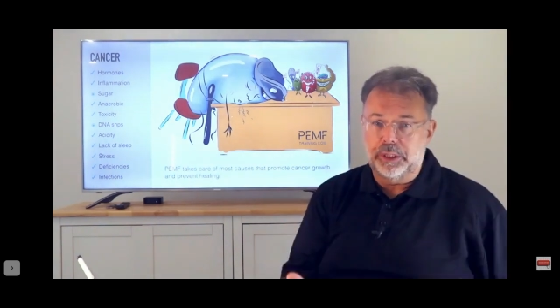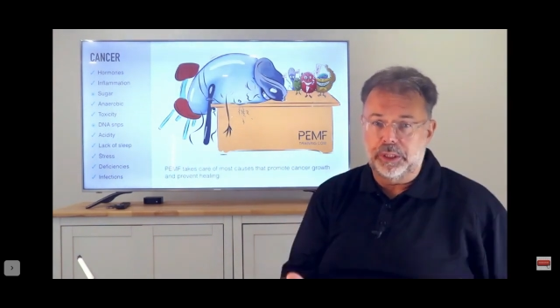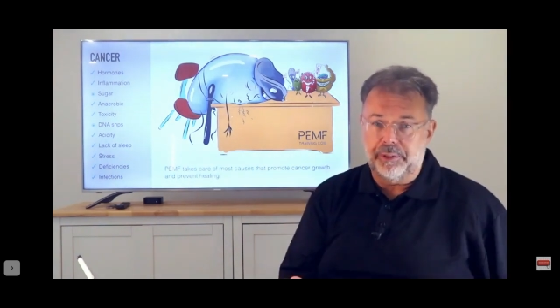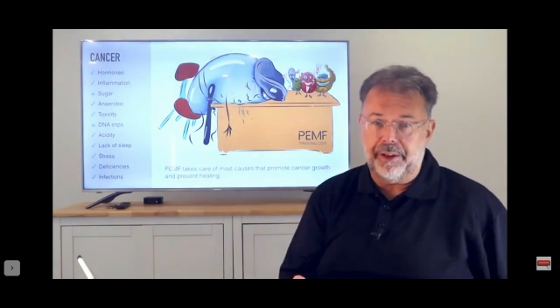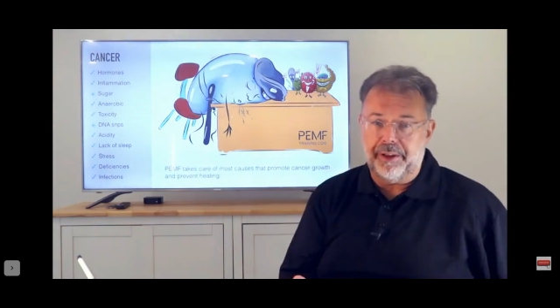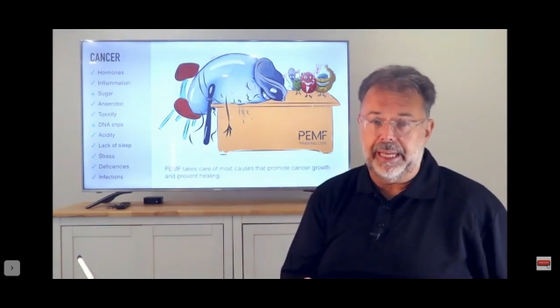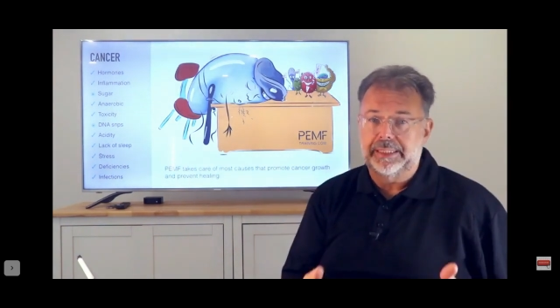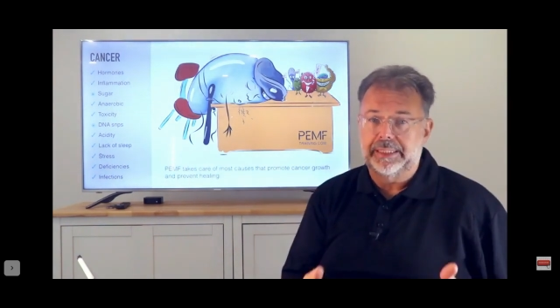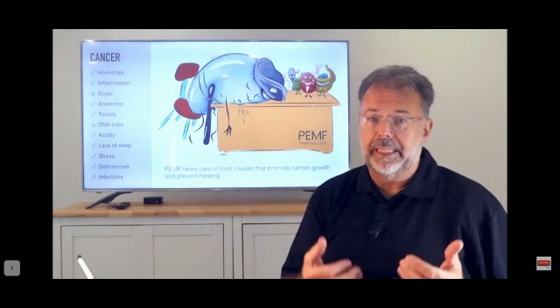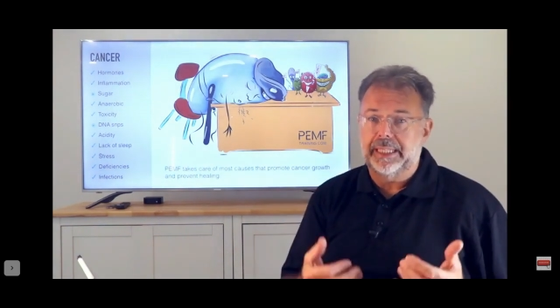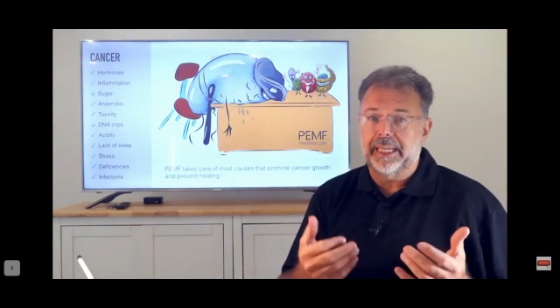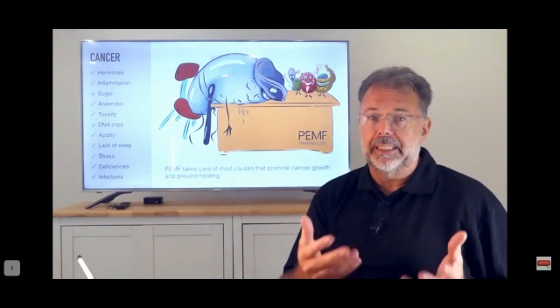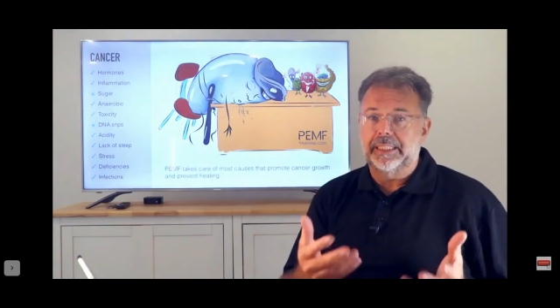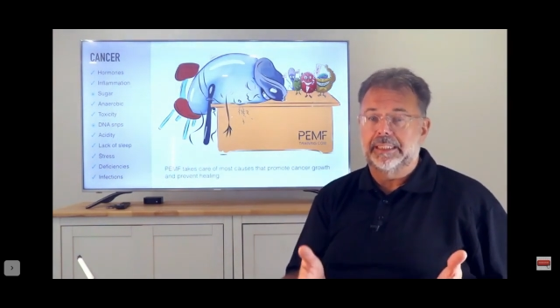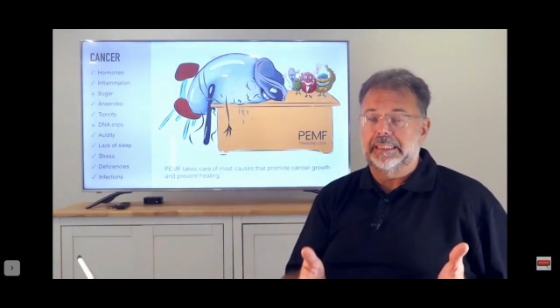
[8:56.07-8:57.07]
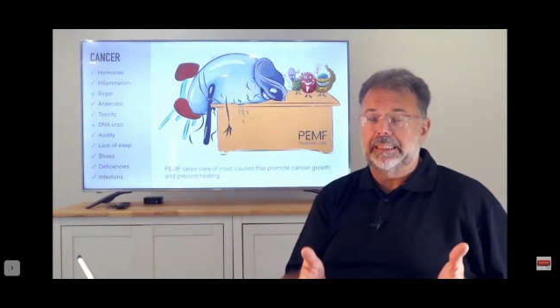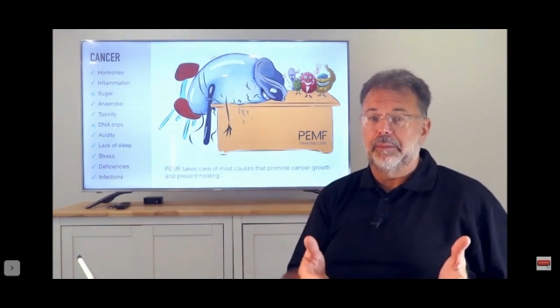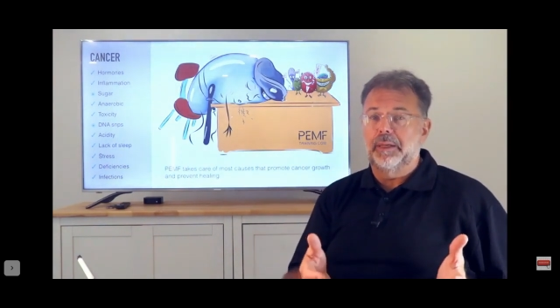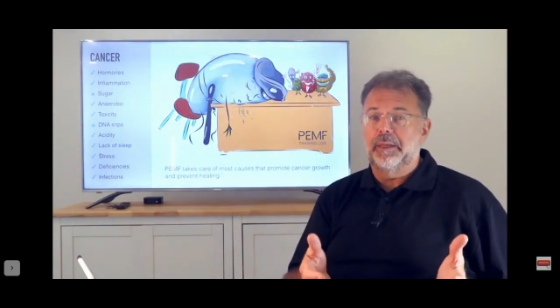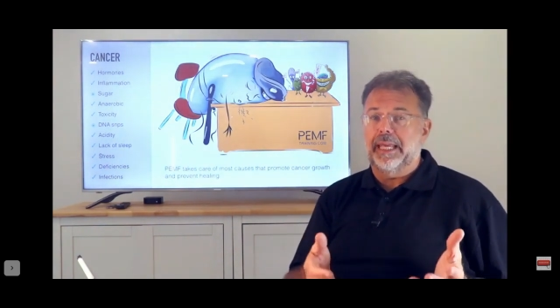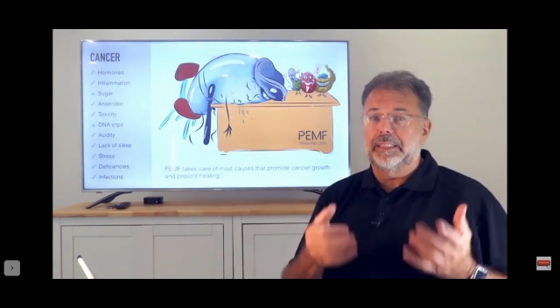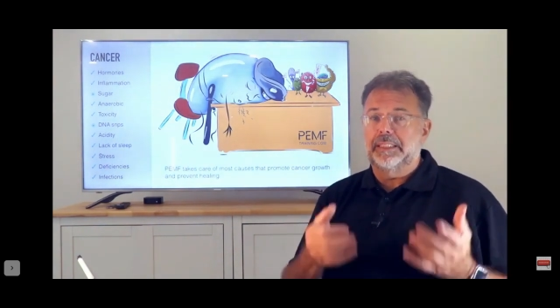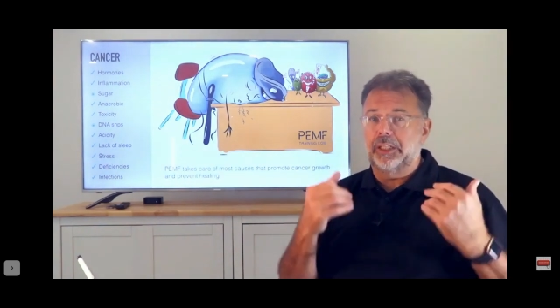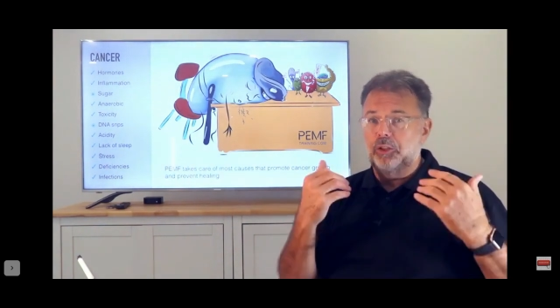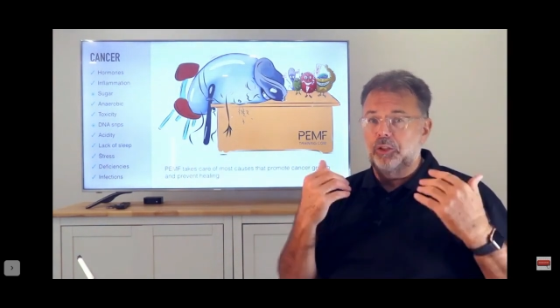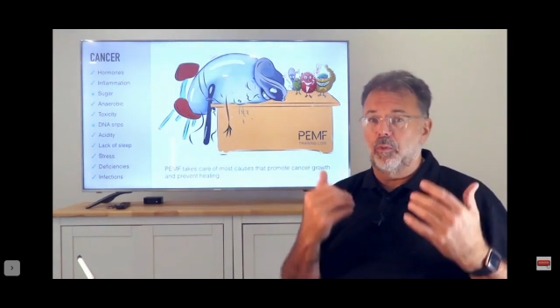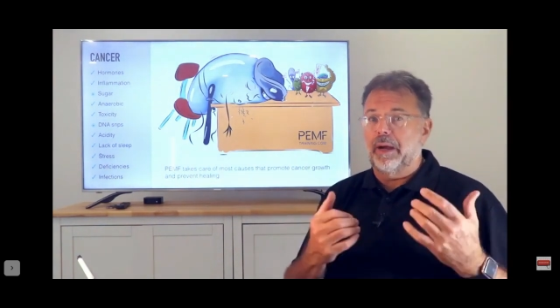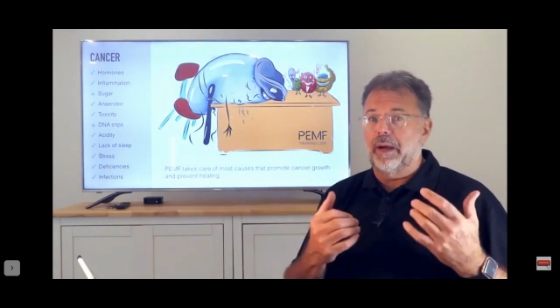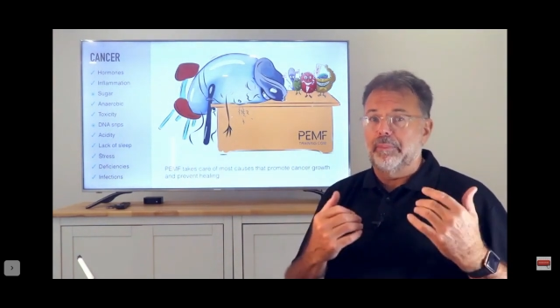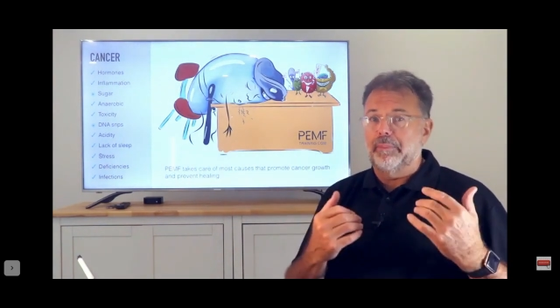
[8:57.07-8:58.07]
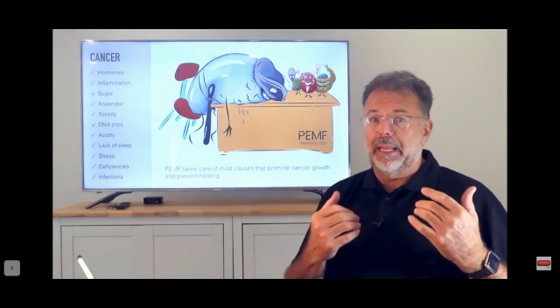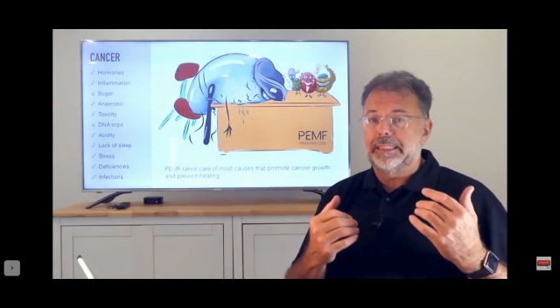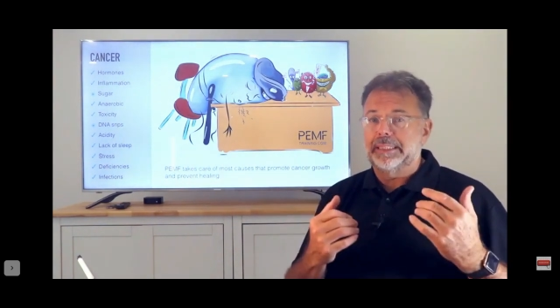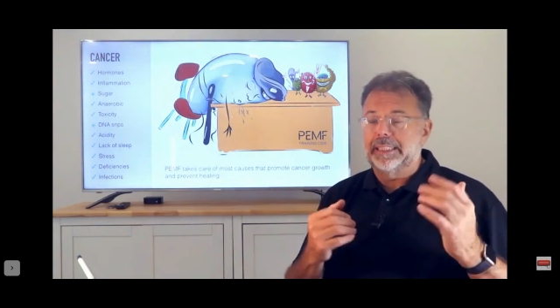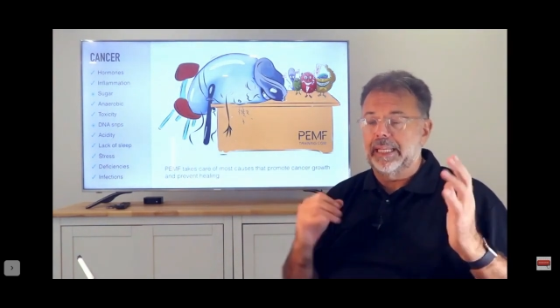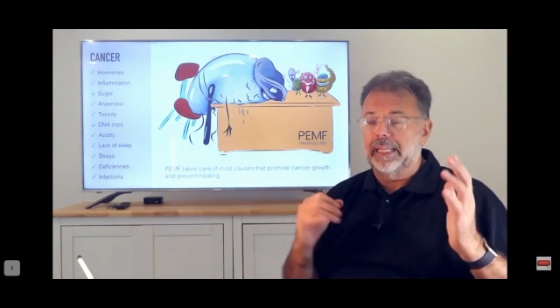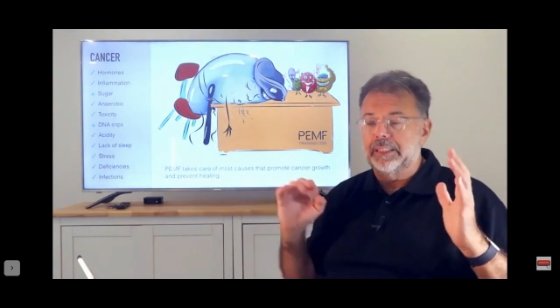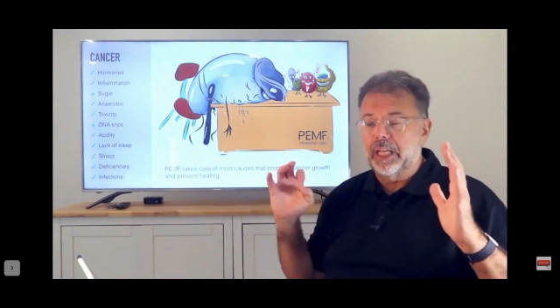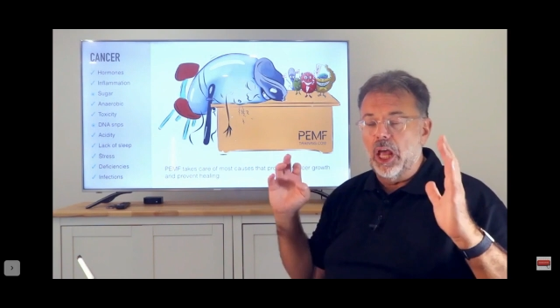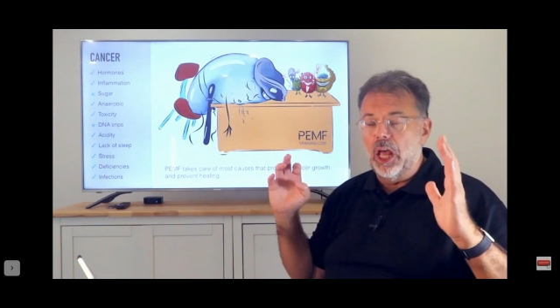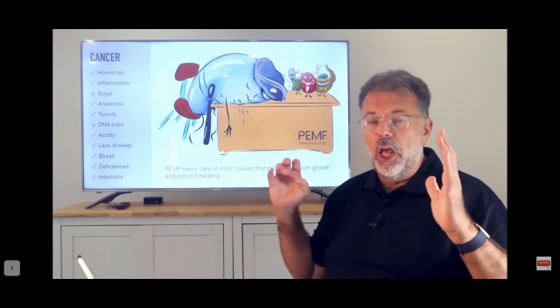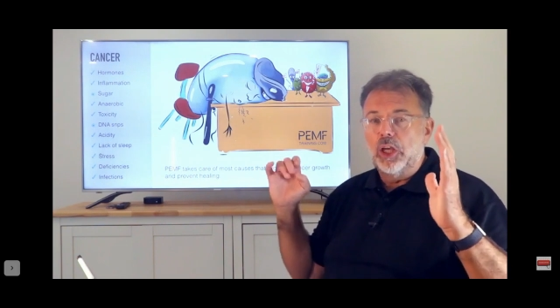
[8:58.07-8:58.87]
motivating and stimulating your white blood cells,